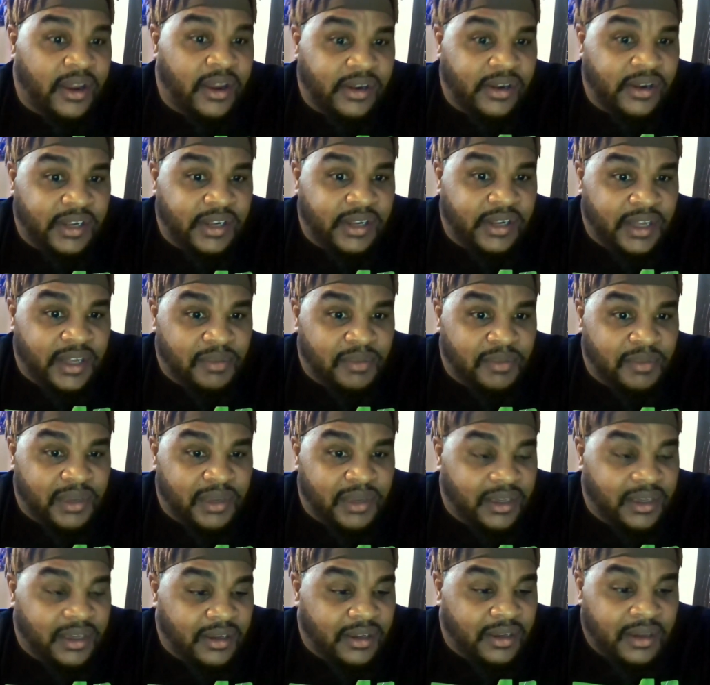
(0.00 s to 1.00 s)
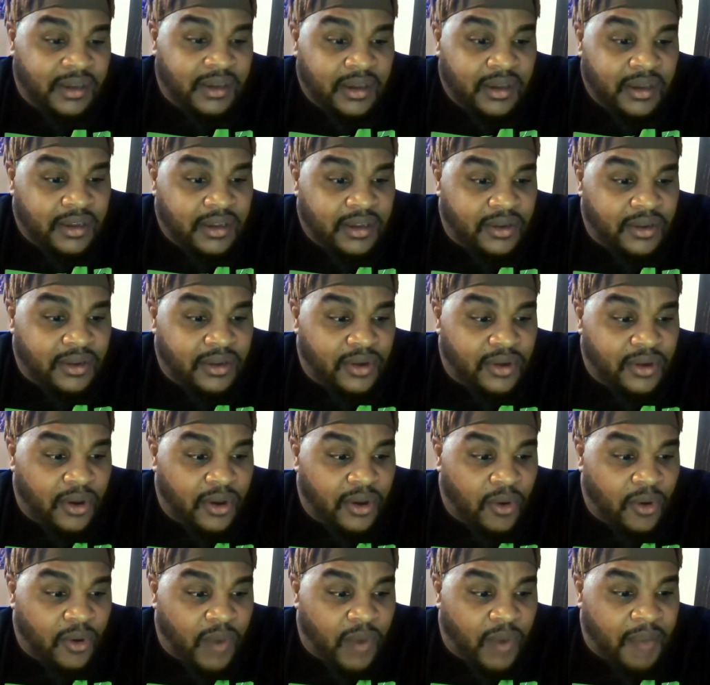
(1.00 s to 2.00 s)
and then they'd be, you
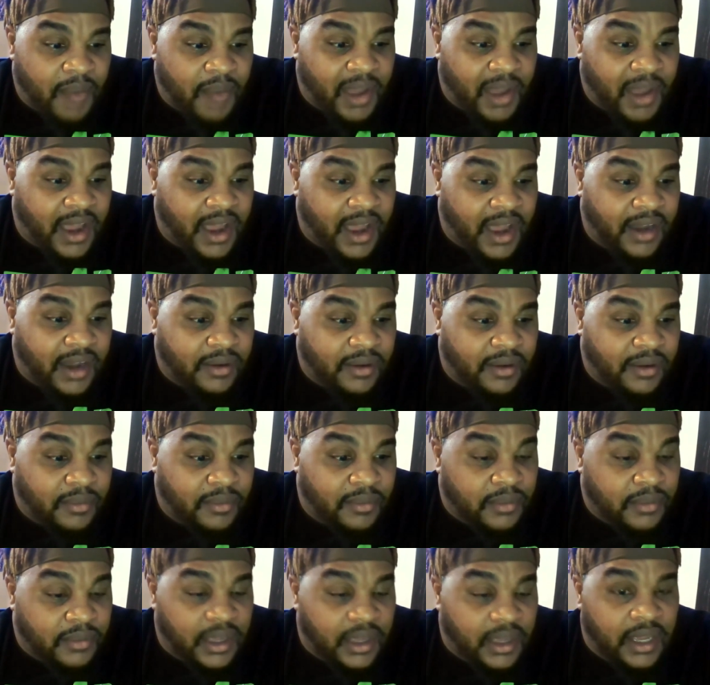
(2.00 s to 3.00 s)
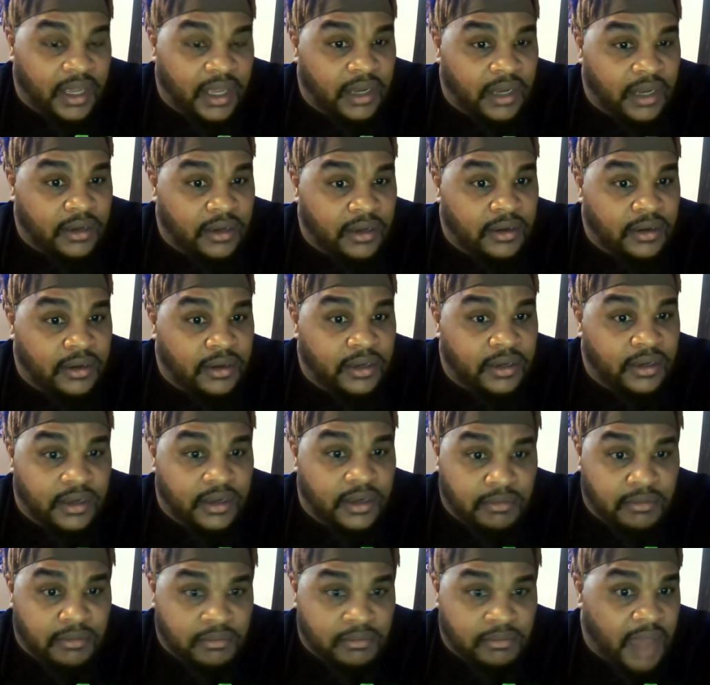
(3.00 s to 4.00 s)
know, right behind them, and
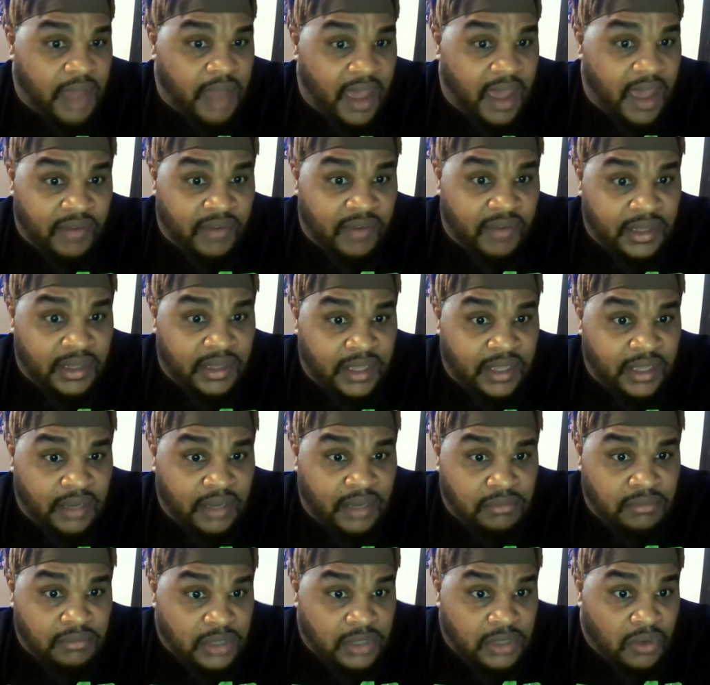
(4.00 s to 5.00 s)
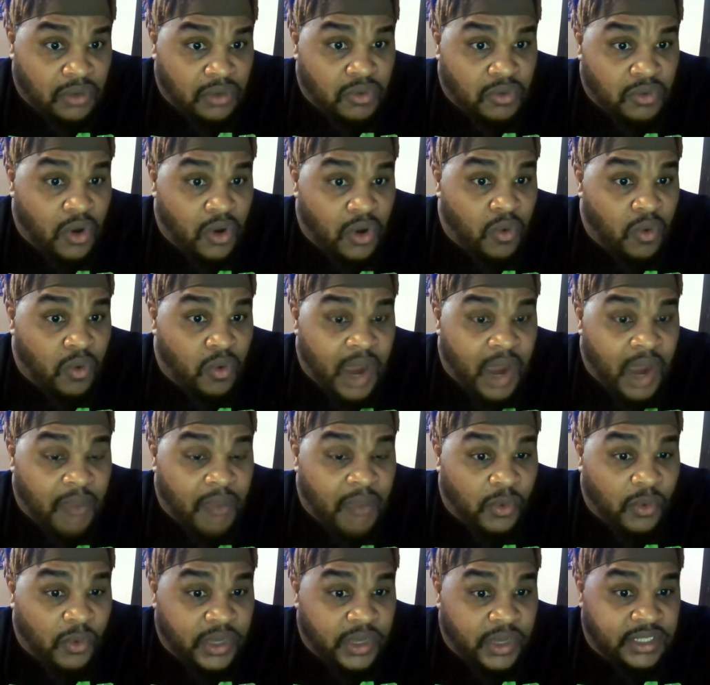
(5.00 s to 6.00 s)
couldn't have anything, you know, no
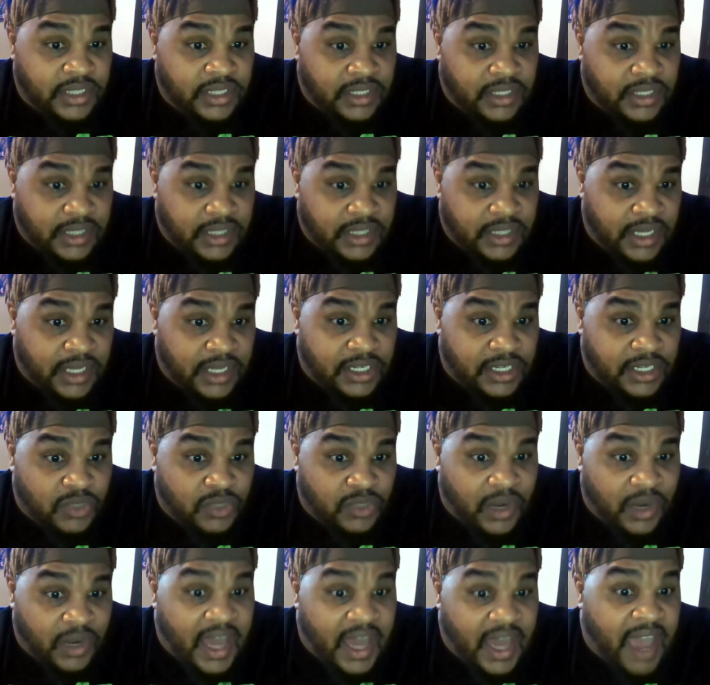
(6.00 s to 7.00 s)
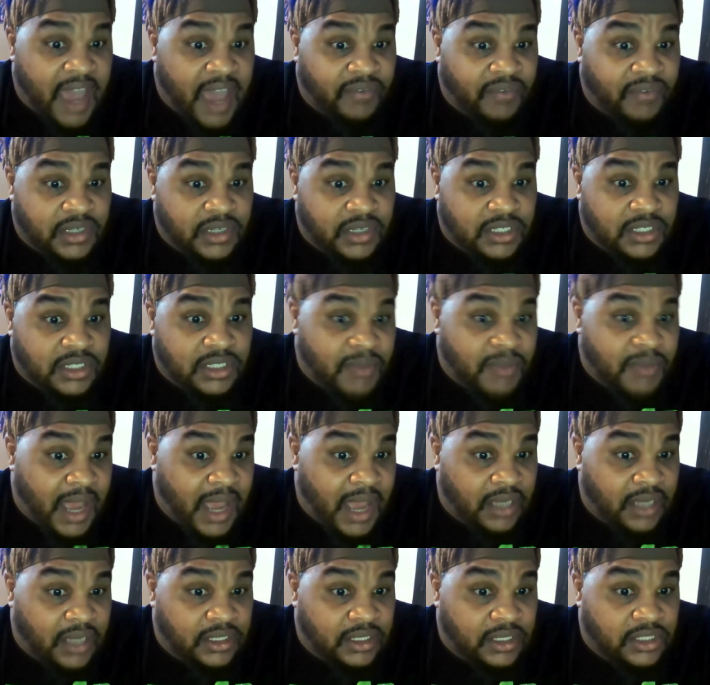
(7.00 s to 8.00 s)
rhyme or reason, and they just were laughing and
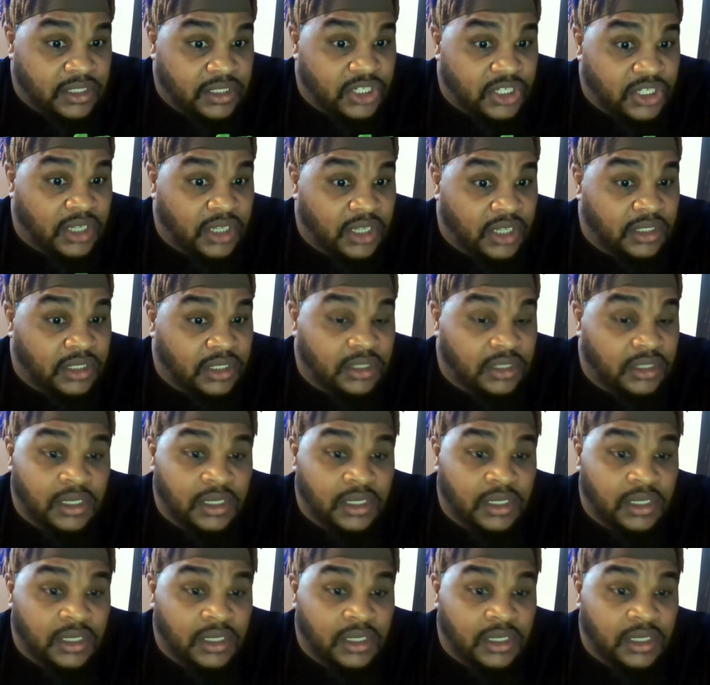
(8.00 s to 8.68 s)
smiling and chuckling.